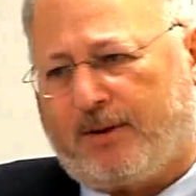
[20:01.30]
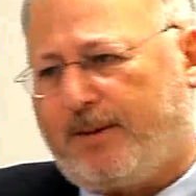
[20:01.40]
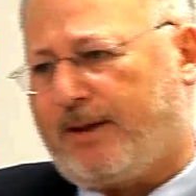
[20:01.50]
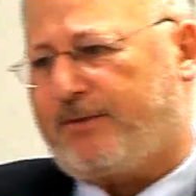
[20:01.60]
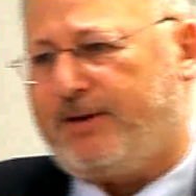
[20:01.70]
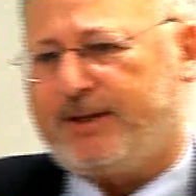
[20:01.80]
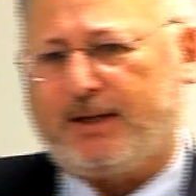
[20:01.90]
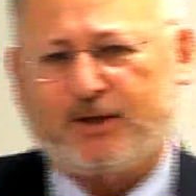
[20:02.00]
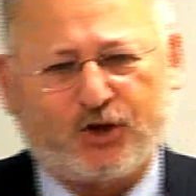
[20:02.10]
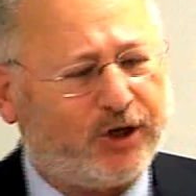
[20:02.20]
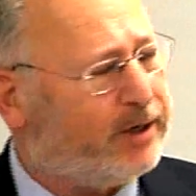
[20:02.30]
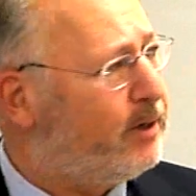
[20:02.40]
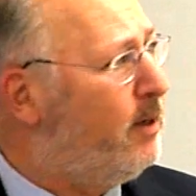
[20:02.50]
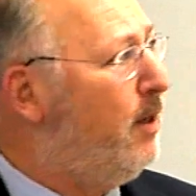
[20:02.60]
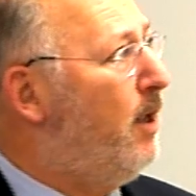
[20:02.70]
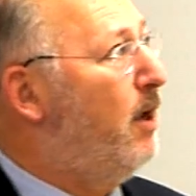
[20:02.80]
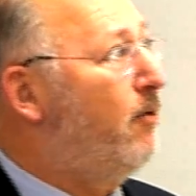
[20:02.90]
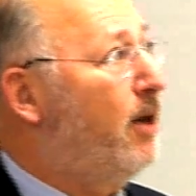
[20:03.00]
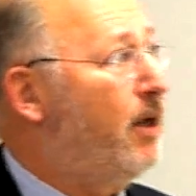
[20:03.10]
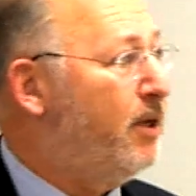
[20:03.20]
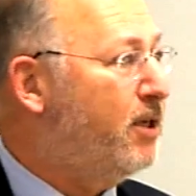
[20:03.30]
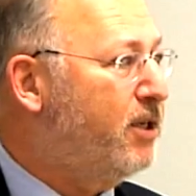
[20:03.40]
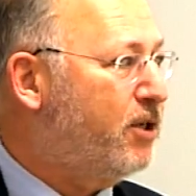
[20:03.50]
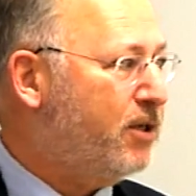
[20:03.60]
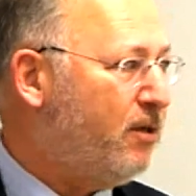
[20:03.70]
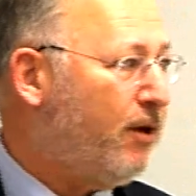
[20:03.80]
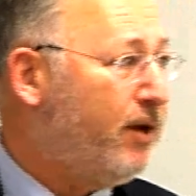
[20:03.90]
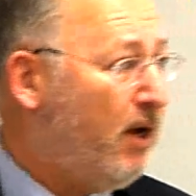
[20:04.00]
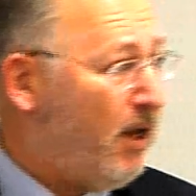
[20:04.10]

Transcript: at about three cents a sheet. Really, it's, it's just not.